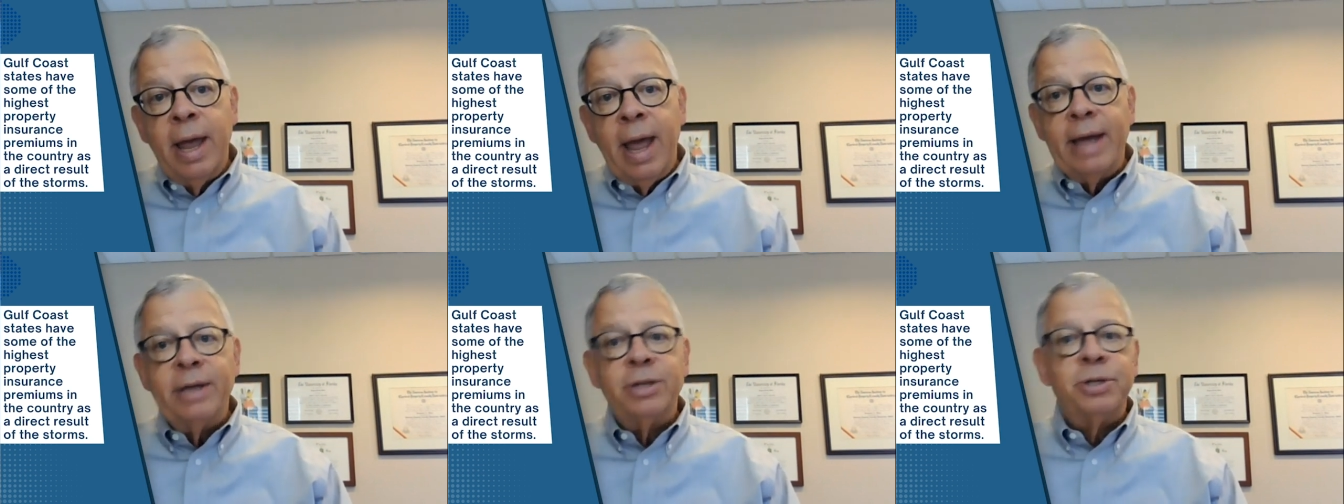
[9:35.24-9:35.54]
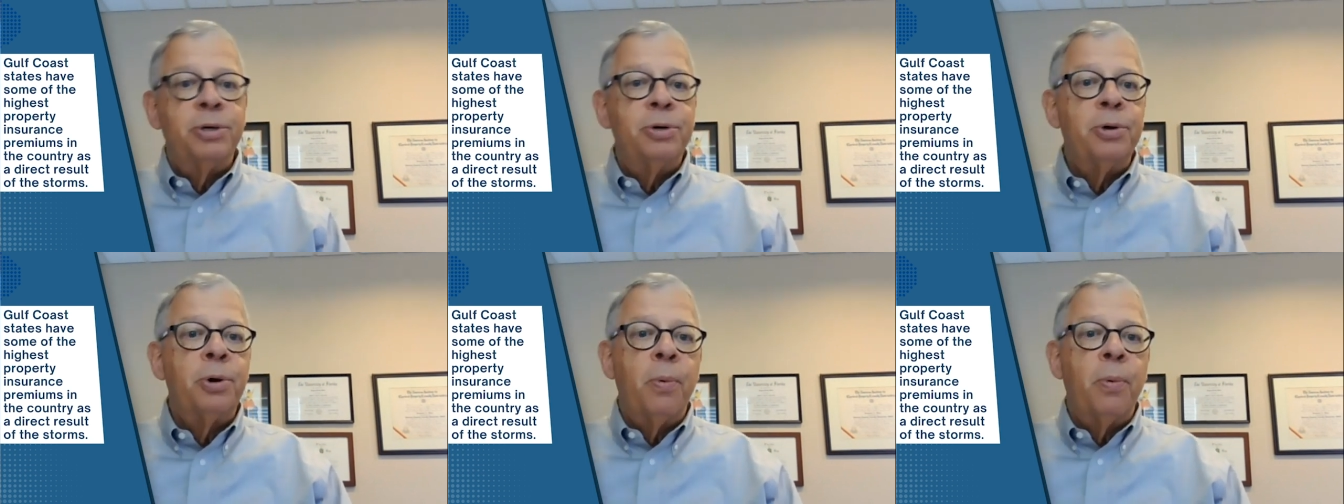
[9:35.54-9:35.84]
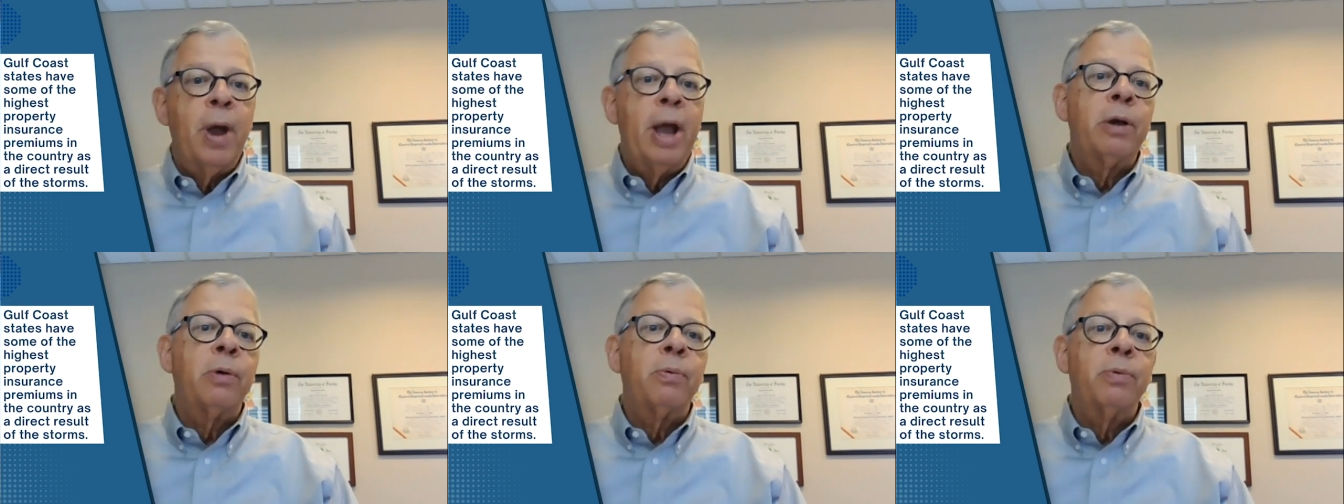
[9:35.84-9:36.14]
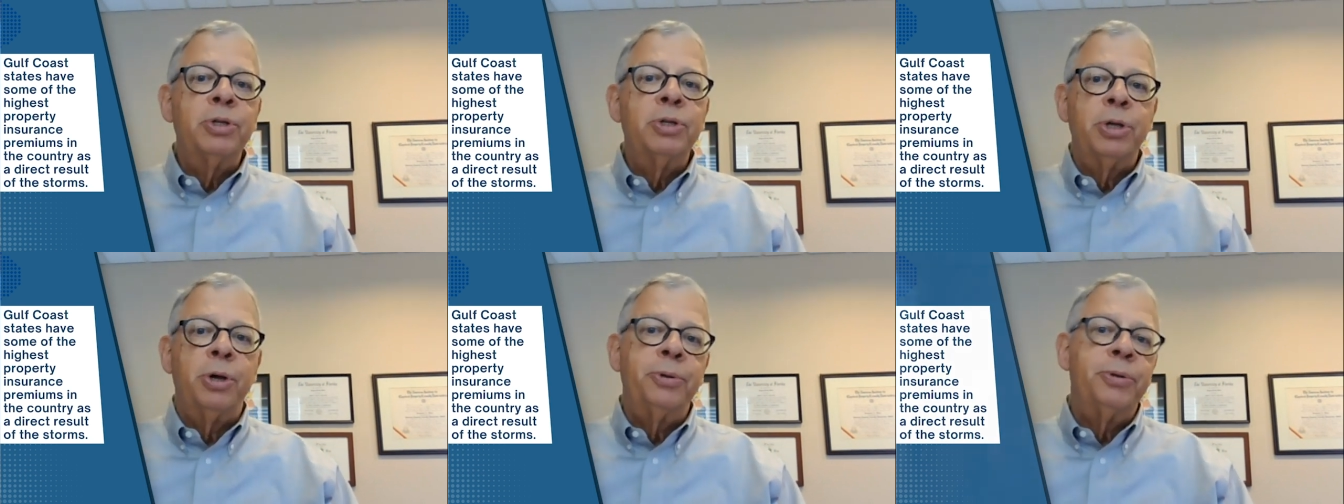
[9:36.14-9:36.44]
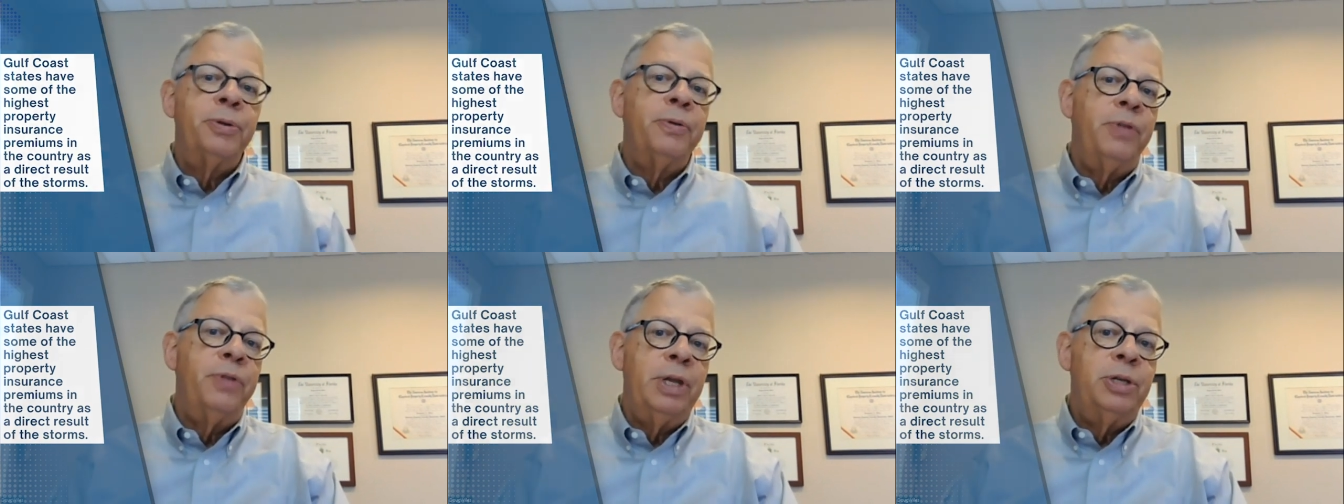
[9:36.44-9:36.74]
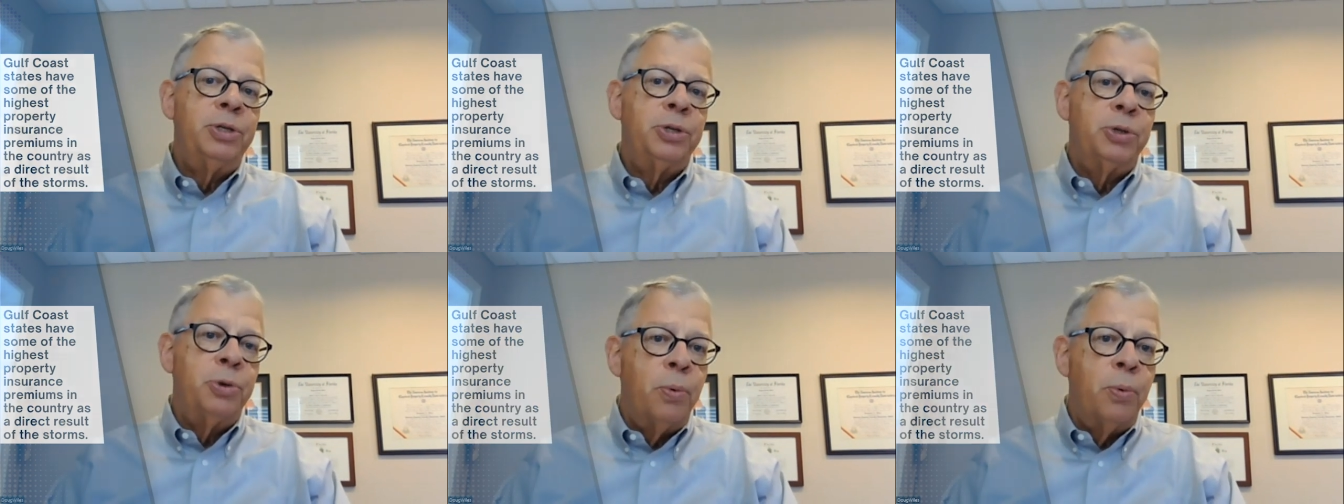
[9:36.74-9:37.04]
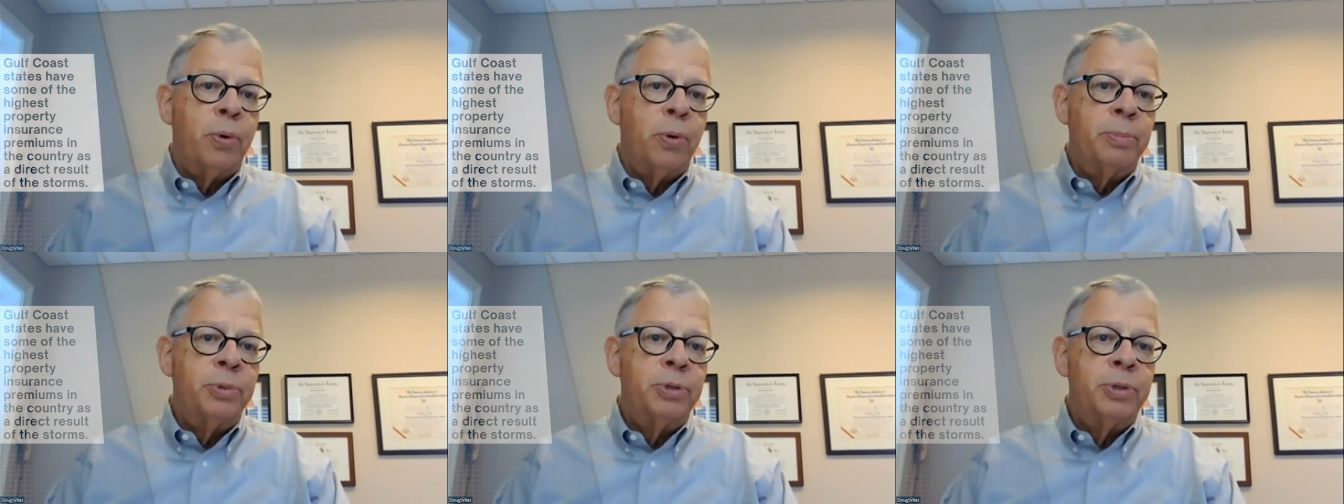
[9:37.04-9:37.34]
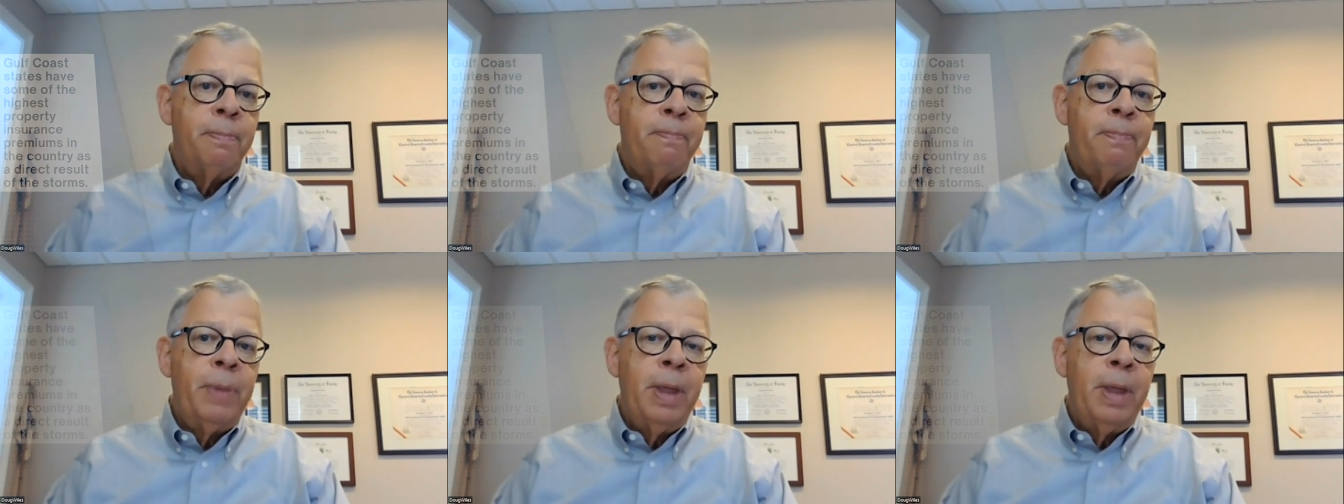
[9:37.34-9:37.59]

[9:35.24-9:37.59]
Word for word: as a direct result of these storms.